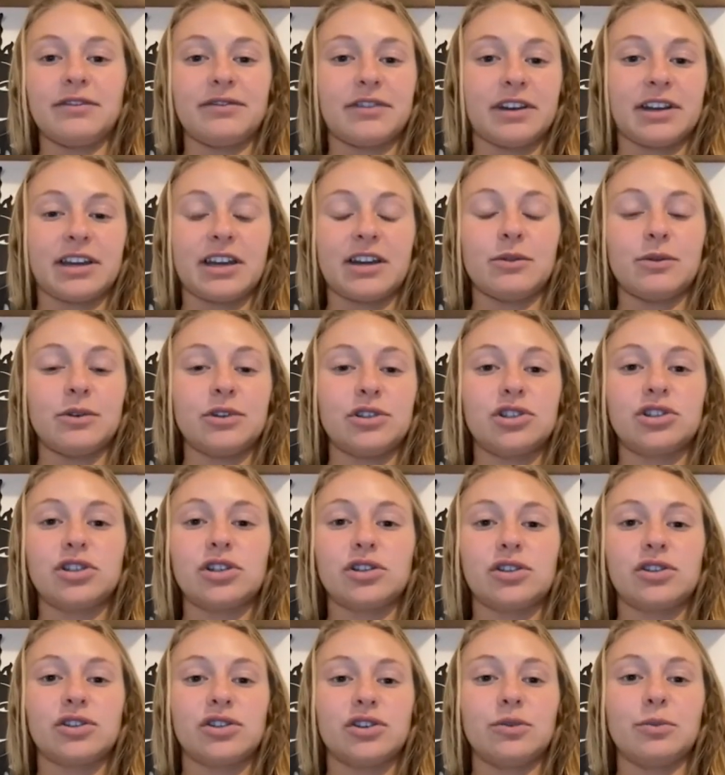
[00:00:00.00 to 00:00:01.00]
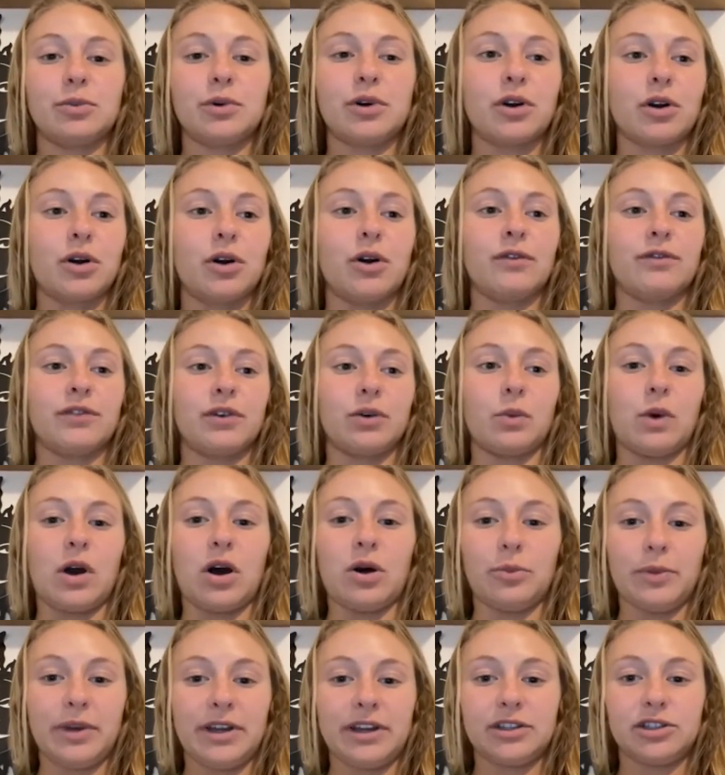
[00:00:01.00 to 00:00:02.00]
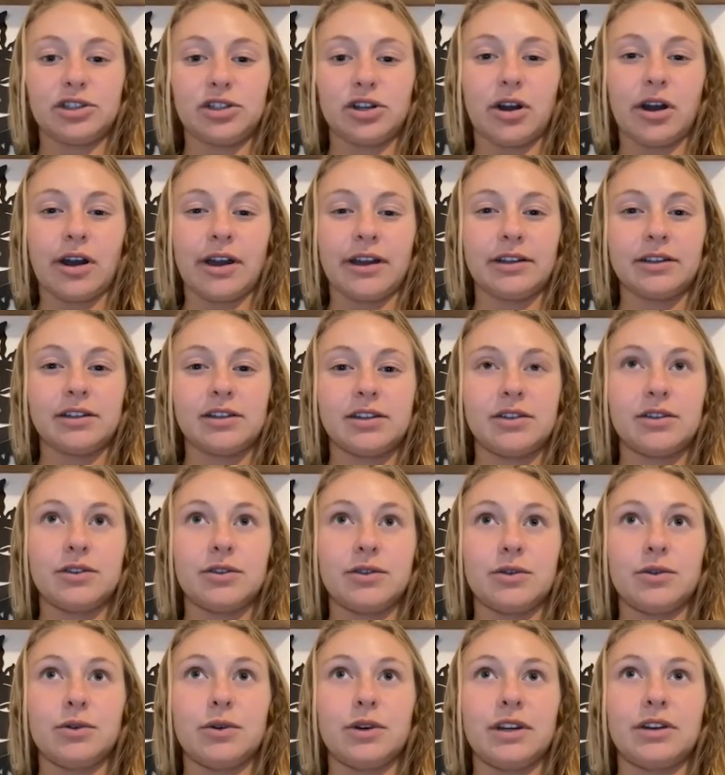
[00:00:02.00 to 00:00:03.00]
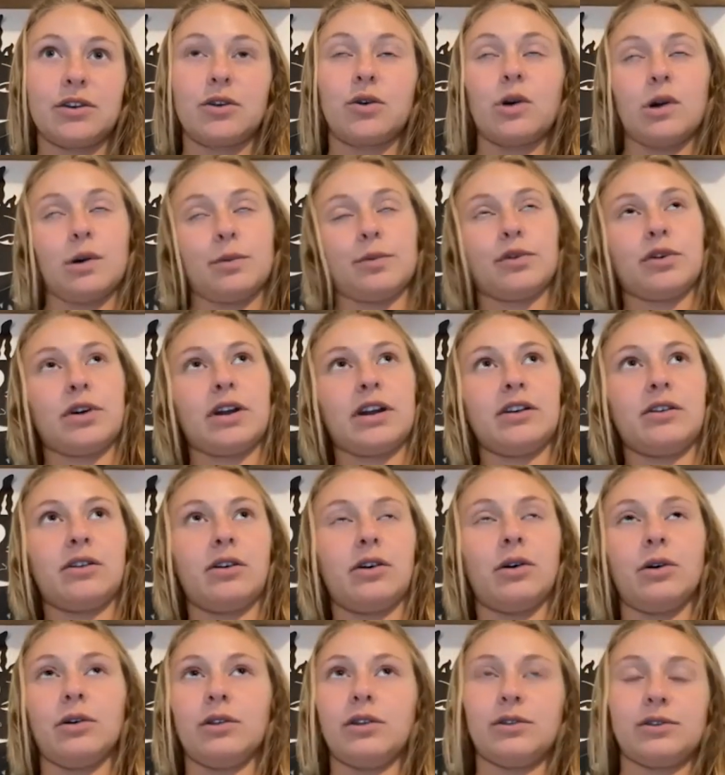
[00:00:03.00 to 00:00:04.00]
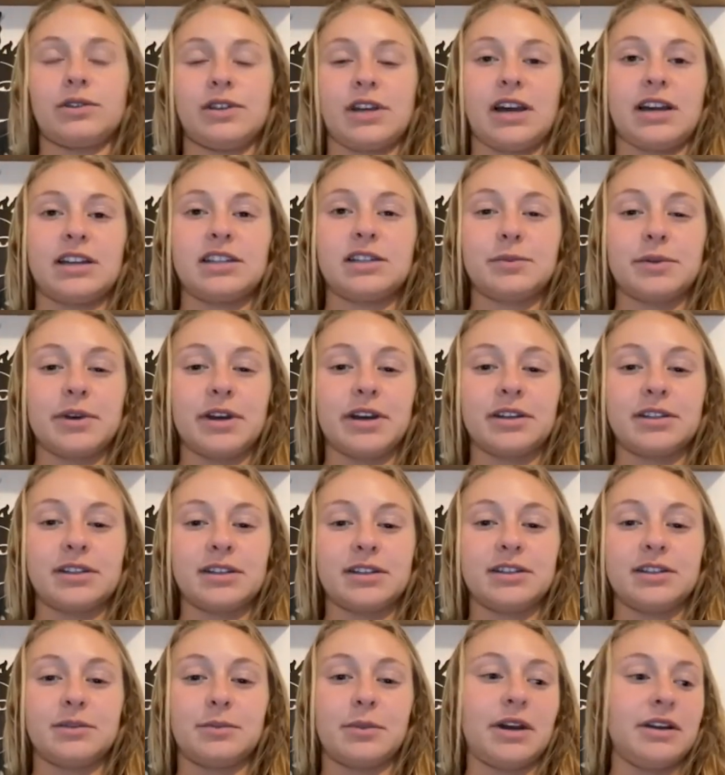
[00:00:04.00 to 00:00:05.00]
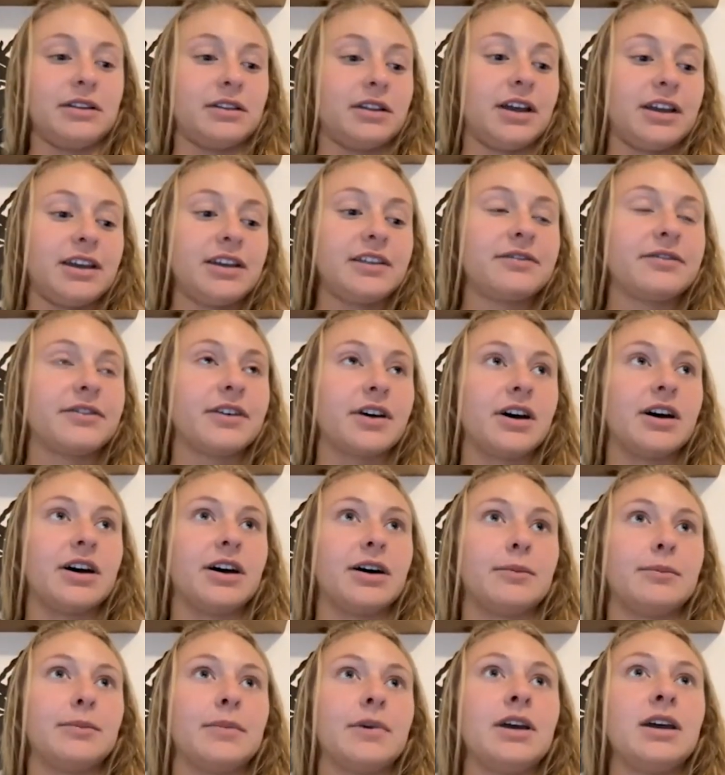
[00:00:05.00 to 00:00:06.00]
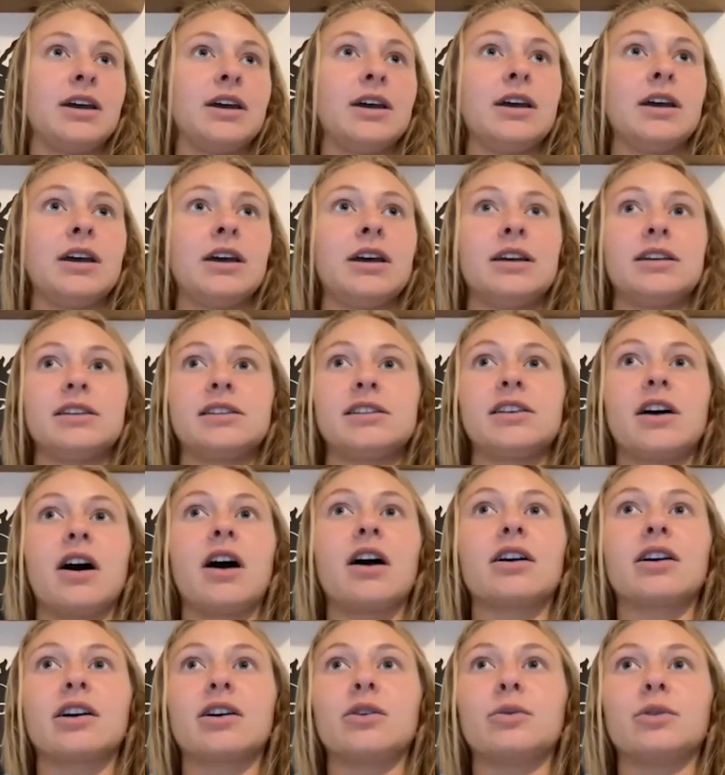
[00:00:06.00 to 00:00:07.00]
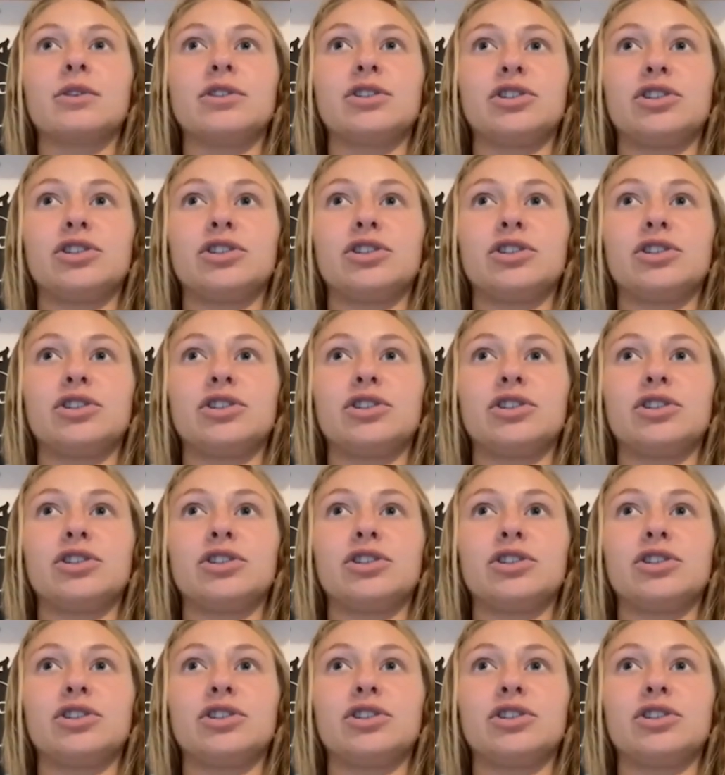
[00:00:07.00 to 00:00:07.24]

Like, it was just super overwhelming trying to incorporate all those aspects into my life. Soccer was